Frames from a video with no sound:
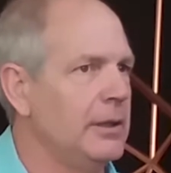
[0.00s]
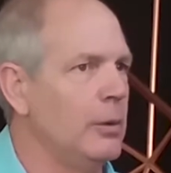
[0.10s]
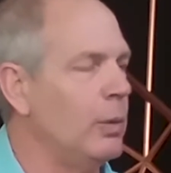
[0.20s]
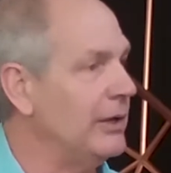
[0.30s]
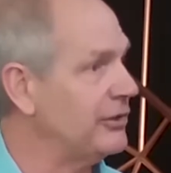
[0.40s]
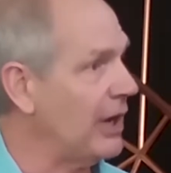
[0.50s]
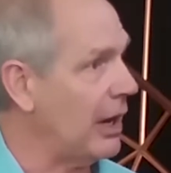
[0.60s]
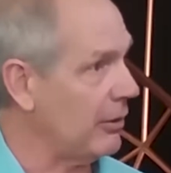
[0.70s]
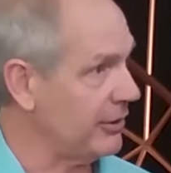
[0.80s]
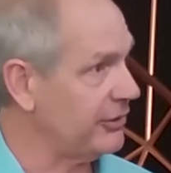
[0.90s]
what's
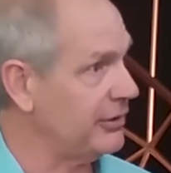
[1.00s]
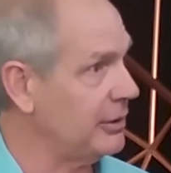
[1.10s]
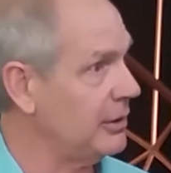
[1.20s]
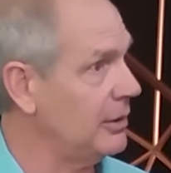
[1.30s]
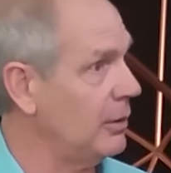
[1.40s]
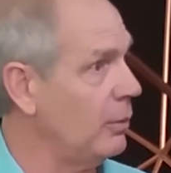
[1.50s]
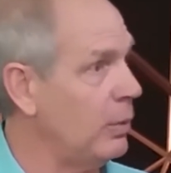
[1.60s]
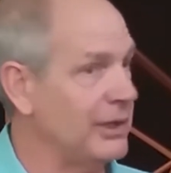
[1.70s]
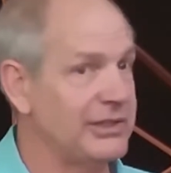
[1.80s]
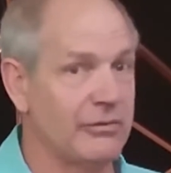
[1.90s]
ours,
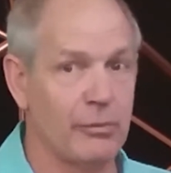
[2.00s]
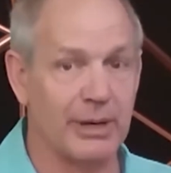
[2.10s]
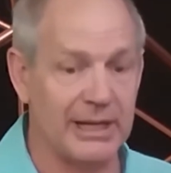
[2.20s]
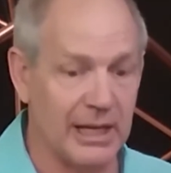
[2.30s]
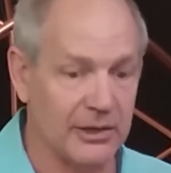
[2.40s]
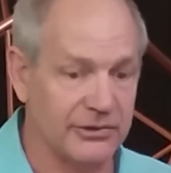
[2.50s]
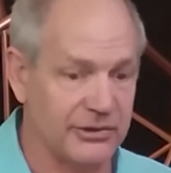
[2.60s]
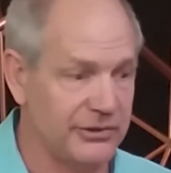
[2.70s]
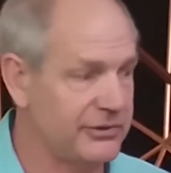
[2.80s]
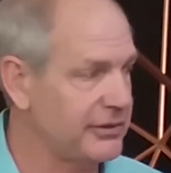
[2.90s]
what's everybody
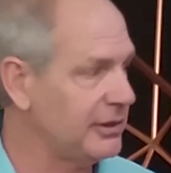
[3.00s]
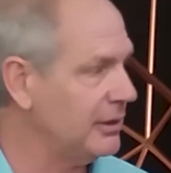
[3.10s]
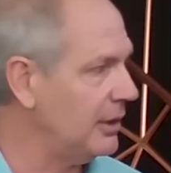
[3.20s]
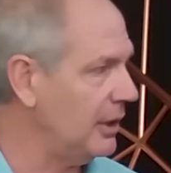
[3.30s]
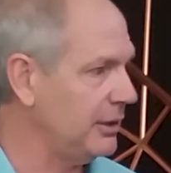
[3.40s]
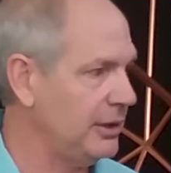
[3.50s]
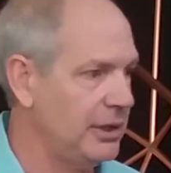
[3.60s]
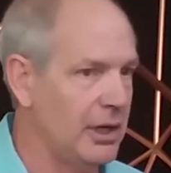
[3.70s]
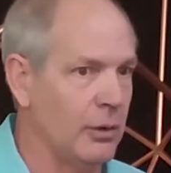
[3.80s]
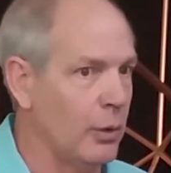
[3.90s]
else's,
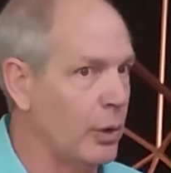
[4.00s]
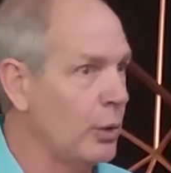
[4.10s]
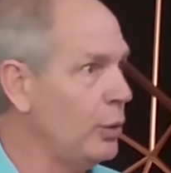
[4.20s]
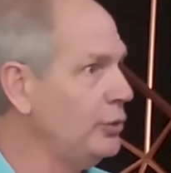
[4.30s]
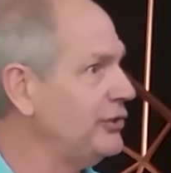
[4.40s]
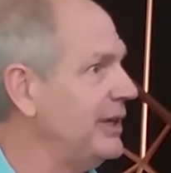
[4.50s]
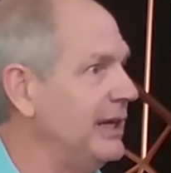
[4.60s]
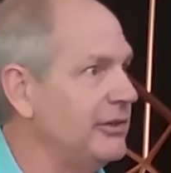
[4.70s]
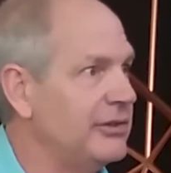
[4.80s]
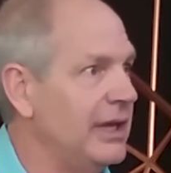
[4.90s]
or whose it
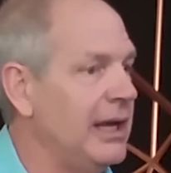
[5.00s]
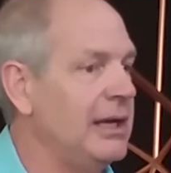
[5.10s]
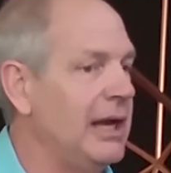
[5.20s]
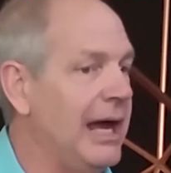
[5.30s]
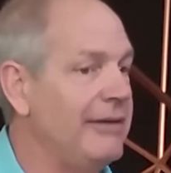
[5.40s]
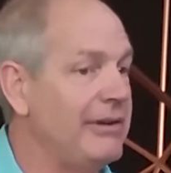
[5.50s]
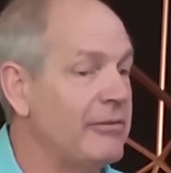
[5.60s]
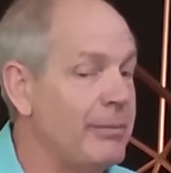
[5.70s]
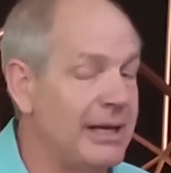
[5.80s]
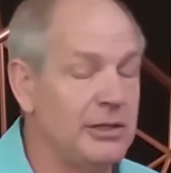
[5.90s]
is. And I've
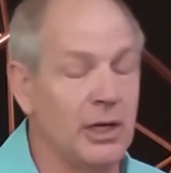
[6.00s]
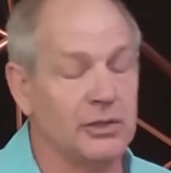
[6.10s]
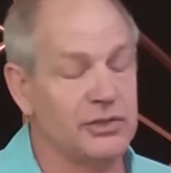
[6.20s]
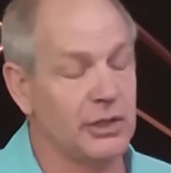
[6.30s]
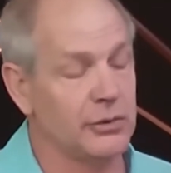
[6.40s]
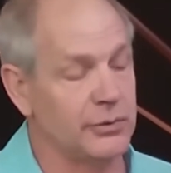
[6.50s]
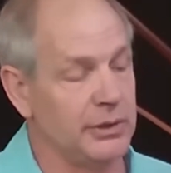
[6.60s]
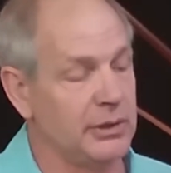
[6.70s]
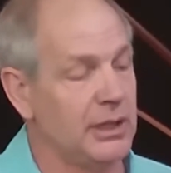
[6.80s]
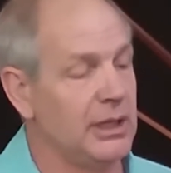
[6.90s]
even met young
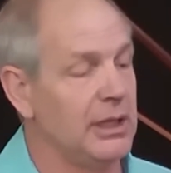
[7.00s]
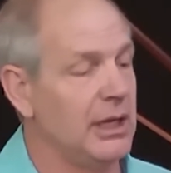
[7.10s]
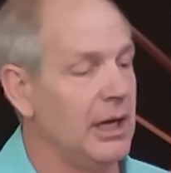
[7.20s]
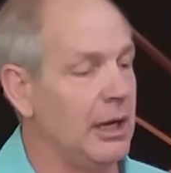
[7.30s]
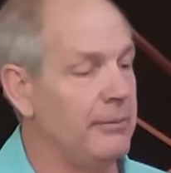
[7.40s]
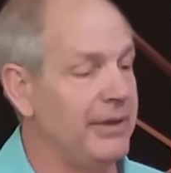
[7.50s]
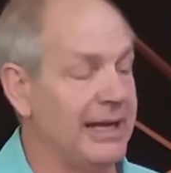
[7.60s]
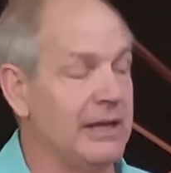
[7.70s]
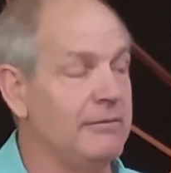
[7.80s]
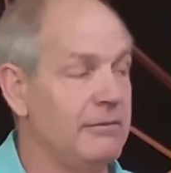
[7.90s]
children
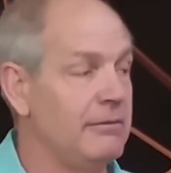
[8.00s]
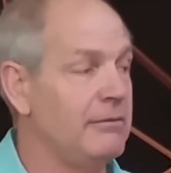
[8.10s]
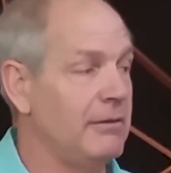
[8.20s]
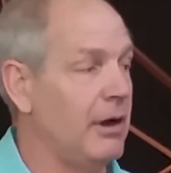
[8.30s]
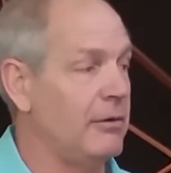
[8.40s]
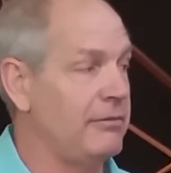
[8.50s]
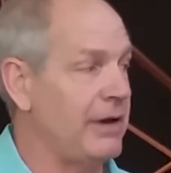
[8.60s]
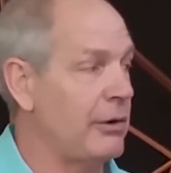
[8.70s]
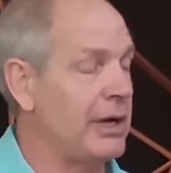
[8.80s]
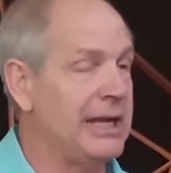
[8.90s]
that are
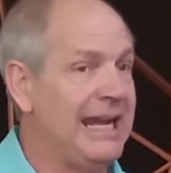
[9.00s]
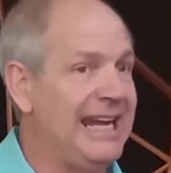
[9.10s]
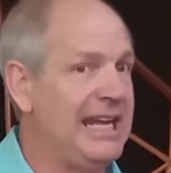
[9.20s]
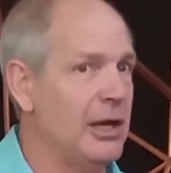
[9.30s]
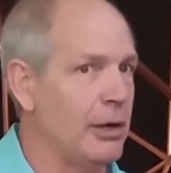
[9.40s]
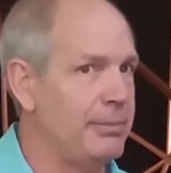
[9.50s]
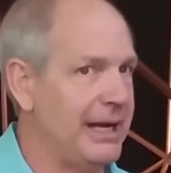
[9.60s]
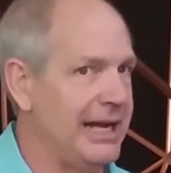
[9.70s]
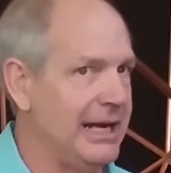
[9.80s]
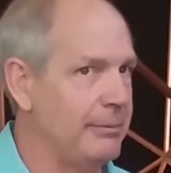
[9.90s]
very keen on
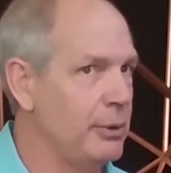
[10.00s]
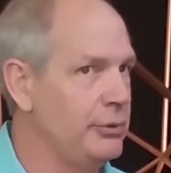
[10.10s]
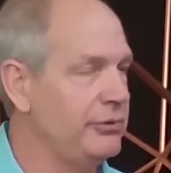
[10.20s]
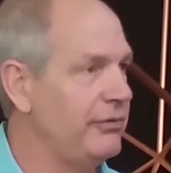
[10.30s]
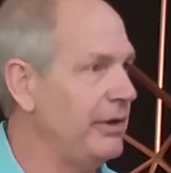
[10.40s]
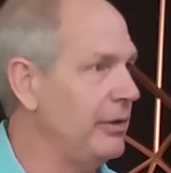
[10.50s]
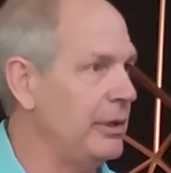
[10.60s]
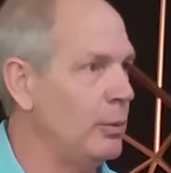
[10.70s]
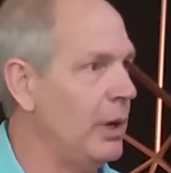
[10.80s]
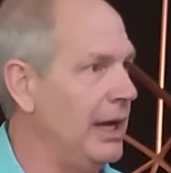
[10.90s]
picking up who's
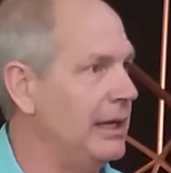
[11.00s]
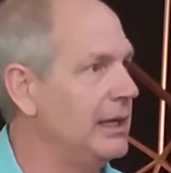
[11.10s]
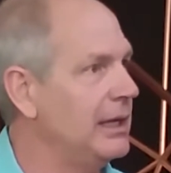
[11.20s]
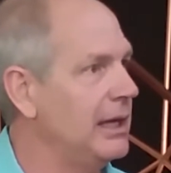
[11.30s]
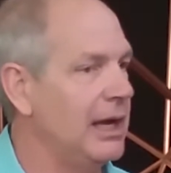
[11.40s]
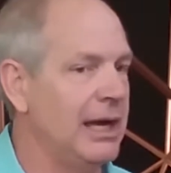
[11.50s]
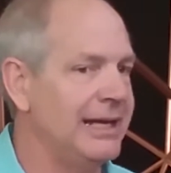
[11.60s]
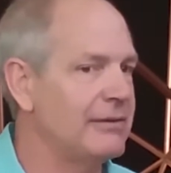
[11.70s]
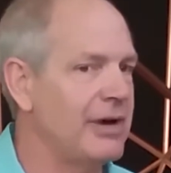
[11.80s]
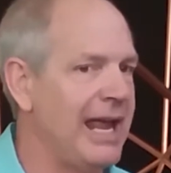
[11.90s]
feeling what. I
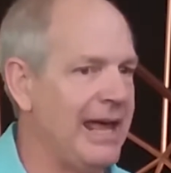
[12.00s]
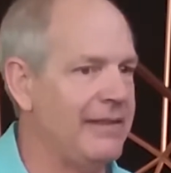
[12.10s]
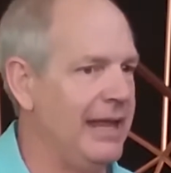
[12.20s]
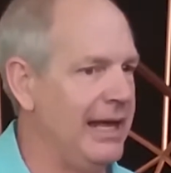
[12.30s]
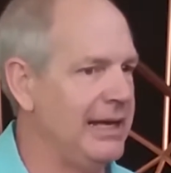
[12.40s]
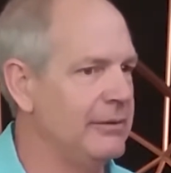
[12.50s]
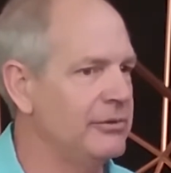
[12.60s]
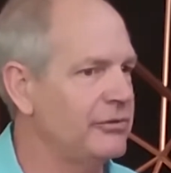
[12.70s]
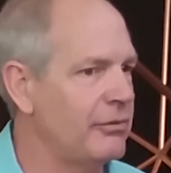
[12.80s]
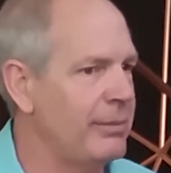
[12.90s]
never had that.
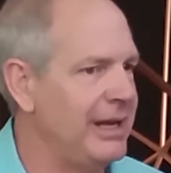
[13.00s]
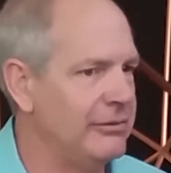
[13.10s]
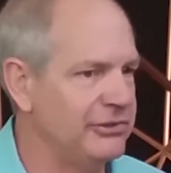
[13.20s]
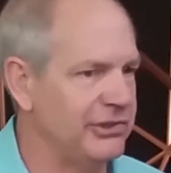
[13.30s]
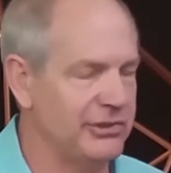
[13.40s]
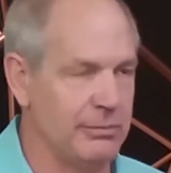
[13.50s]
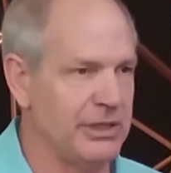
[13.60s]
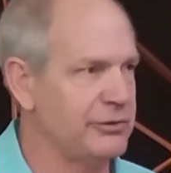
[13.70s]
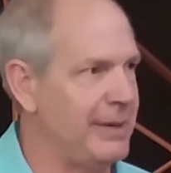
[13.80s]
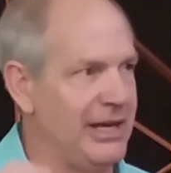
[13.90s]
For me, it was just a
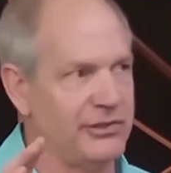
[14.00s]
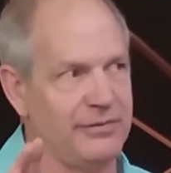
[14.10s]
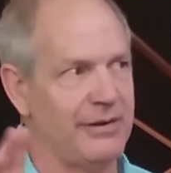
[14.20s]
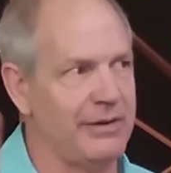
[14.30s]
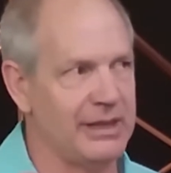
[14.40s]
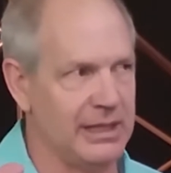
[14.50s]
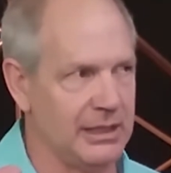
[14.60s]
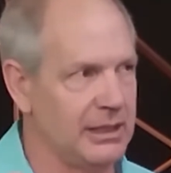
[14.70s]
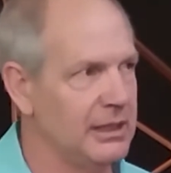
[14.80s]
mishmash of everything.